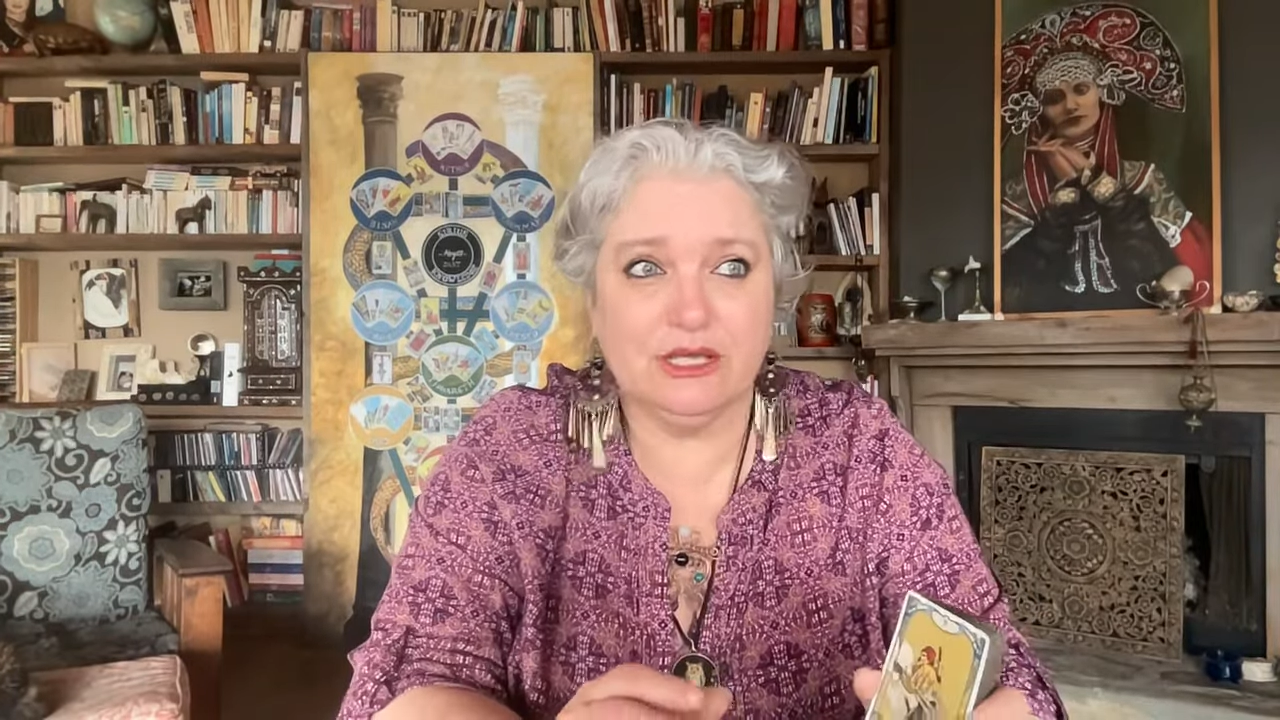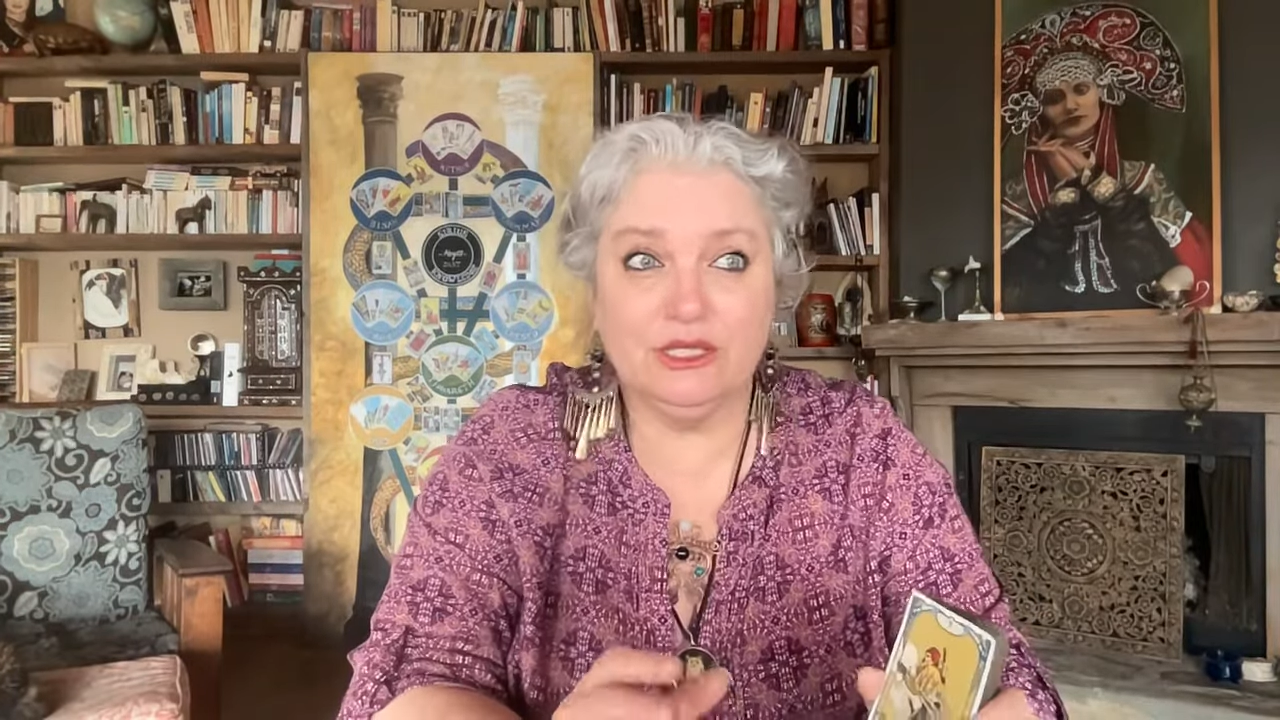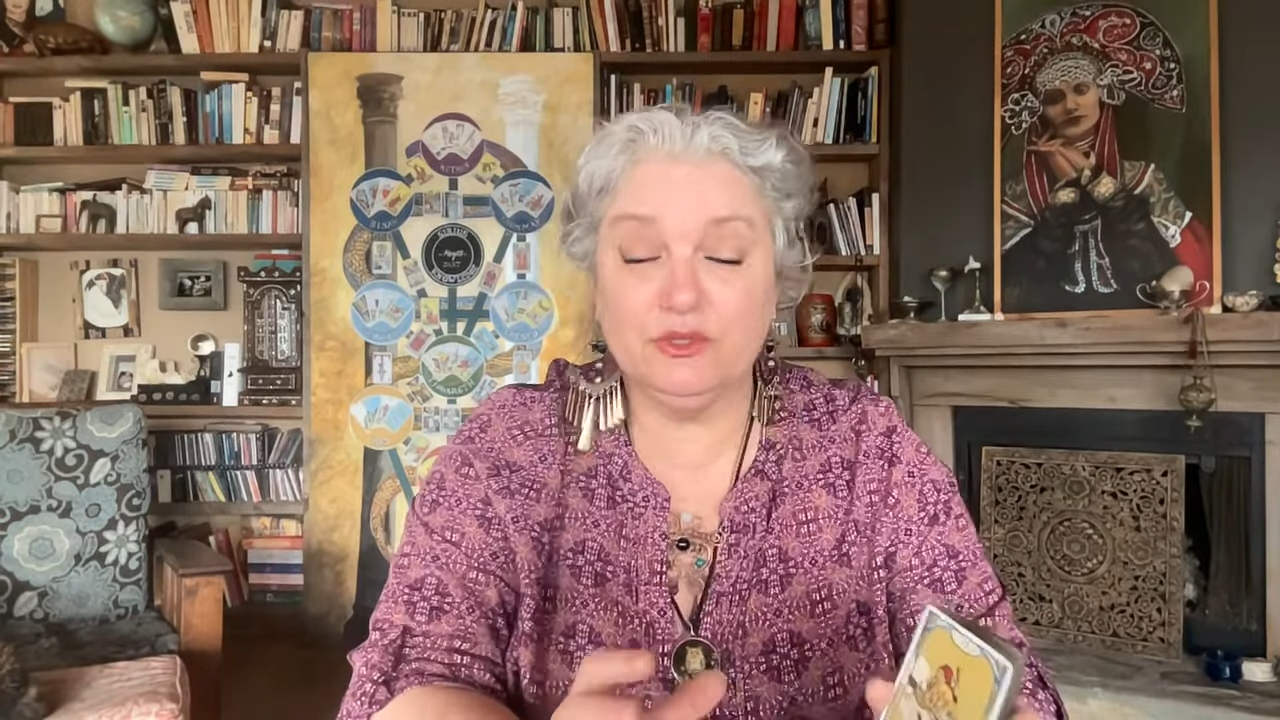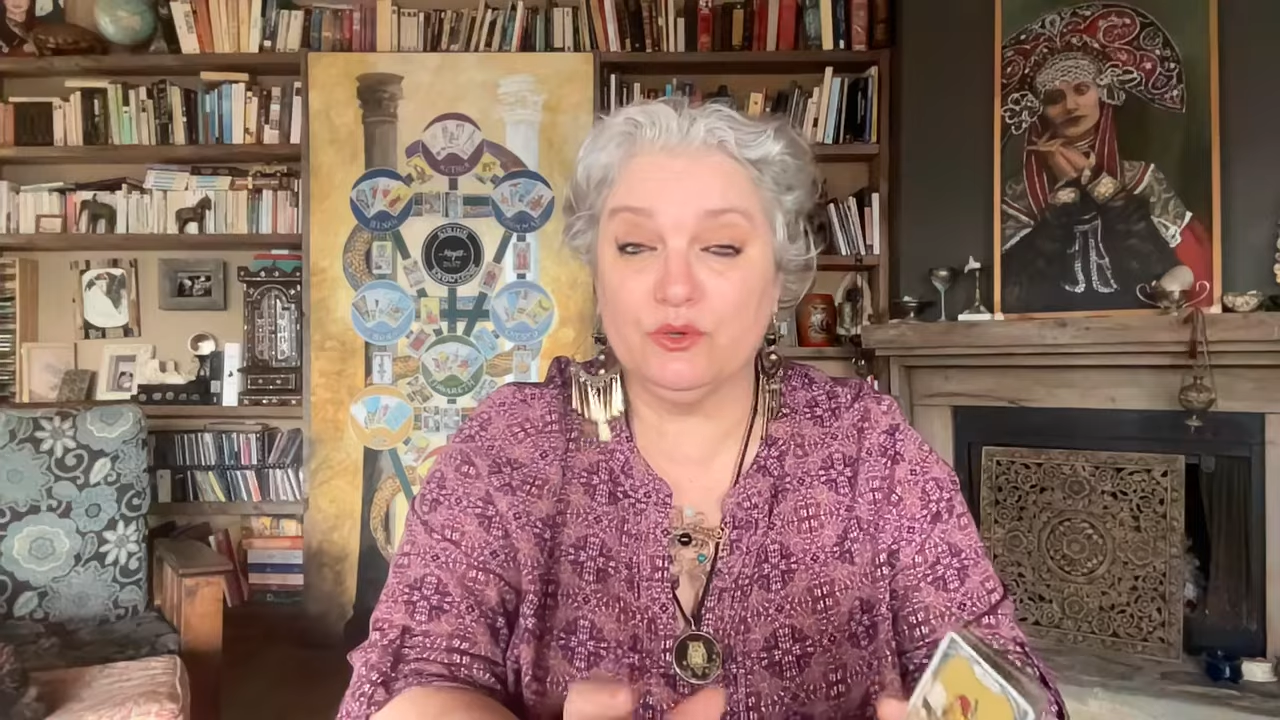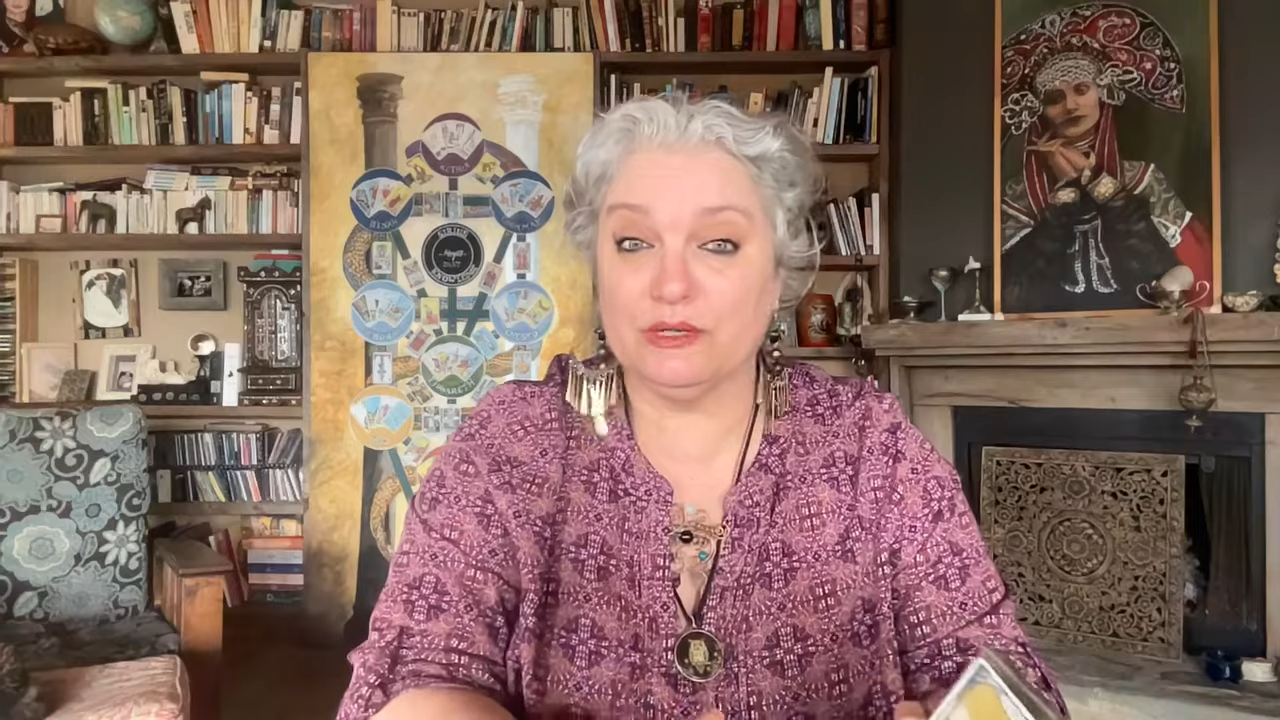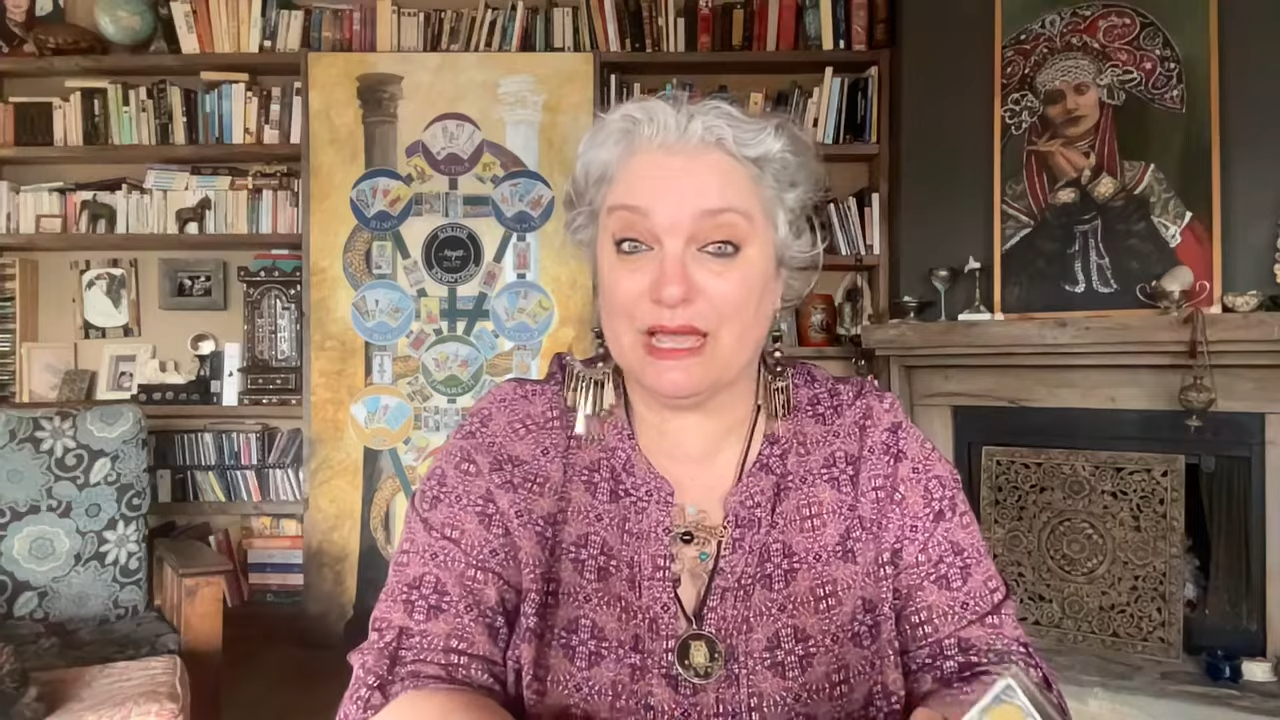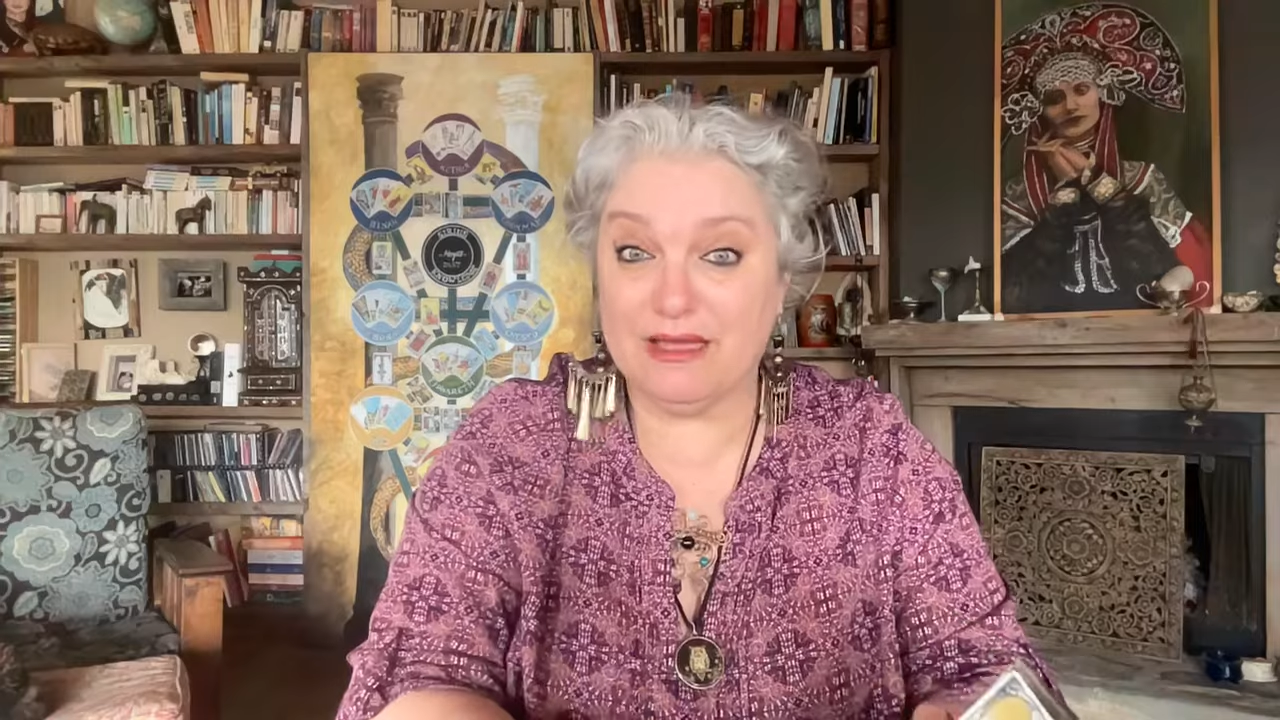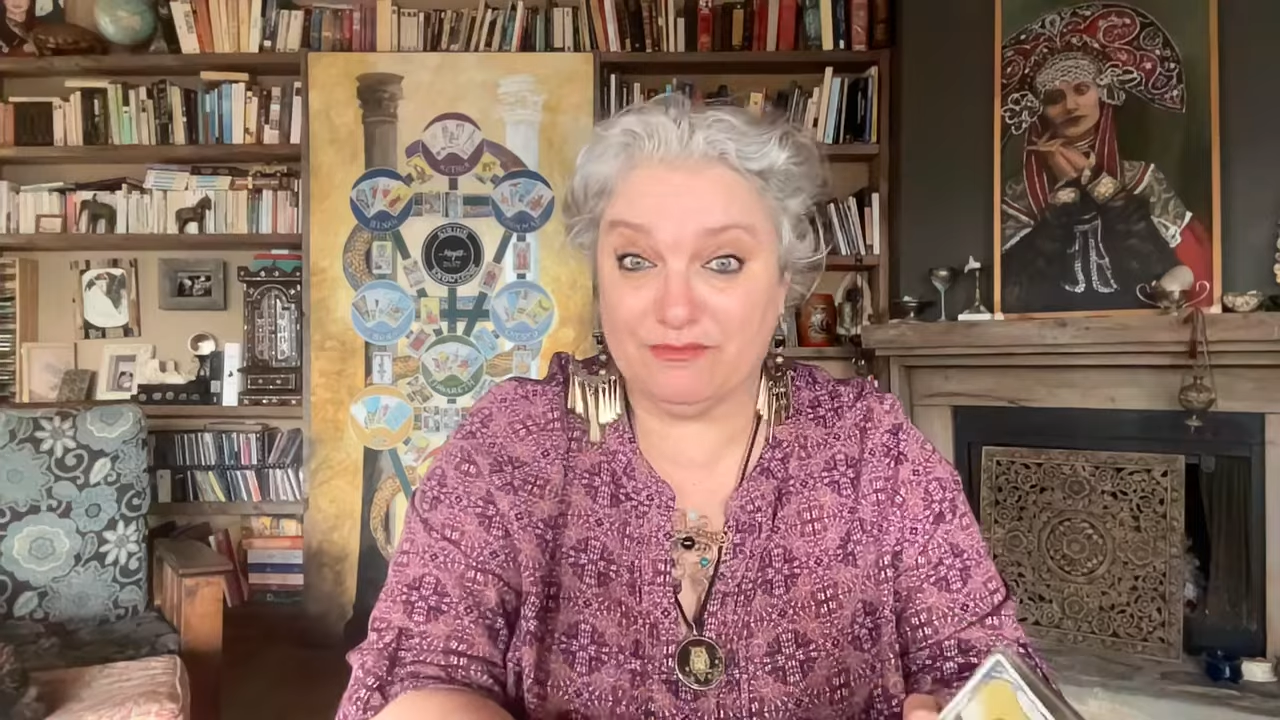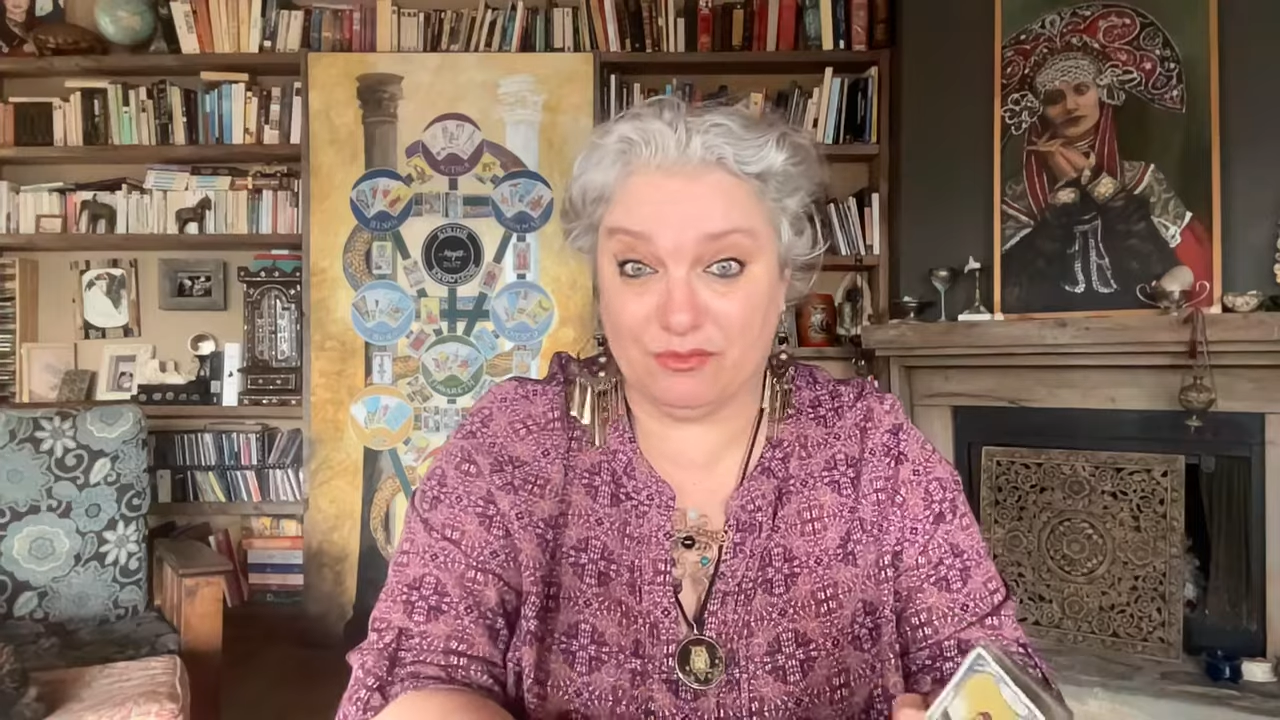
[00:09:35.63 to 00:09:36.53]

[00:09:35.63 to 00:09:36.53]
you don't have